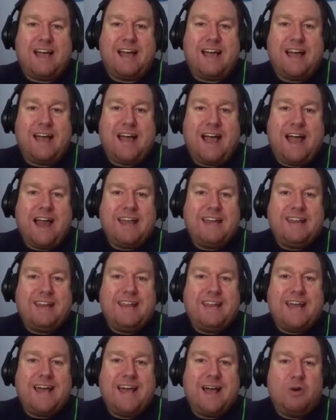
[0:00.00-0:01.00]

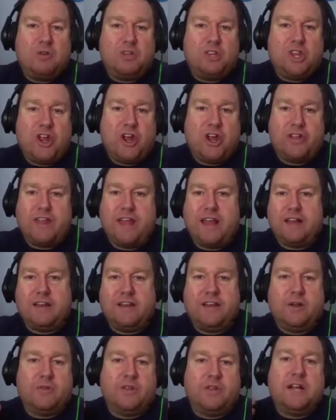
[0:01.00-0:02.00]
idea out there that
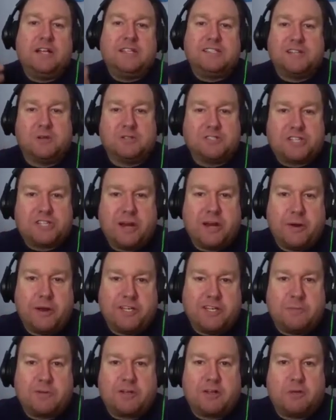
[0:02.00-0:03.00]
you know there is no
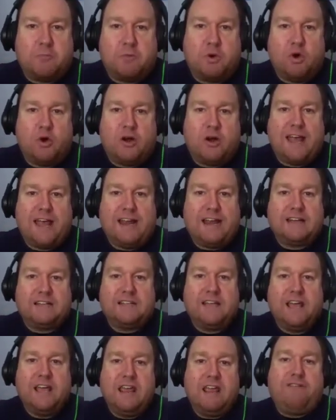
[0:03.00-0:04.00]
stereotypical porn
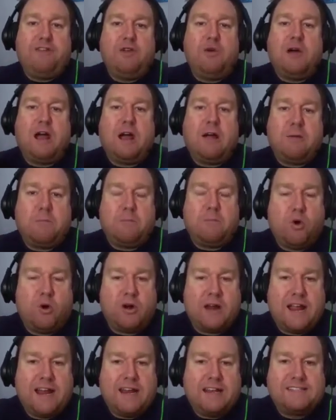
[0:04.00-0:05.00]
addict. Yeah. If you are a
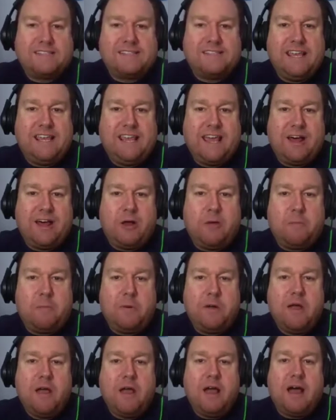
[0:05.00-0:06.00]
porn addict, seek help.
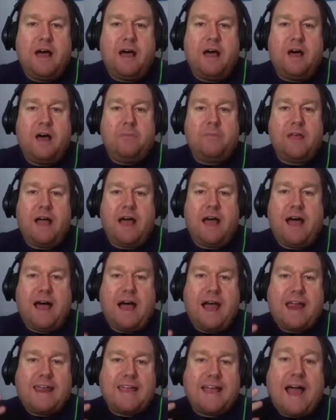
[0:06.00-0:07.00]
Um,
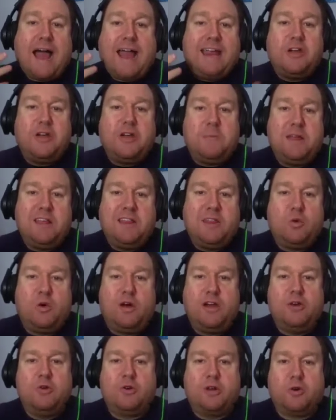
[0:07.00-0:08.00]
I I could be the
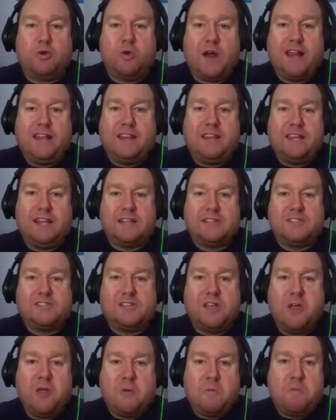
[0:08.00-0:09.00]
one who could write
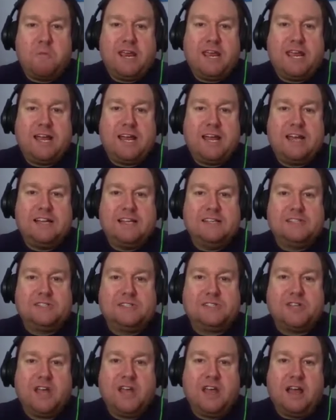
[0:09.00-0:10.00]
this
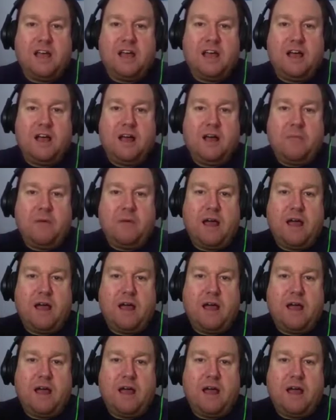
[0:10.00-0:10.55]
because um,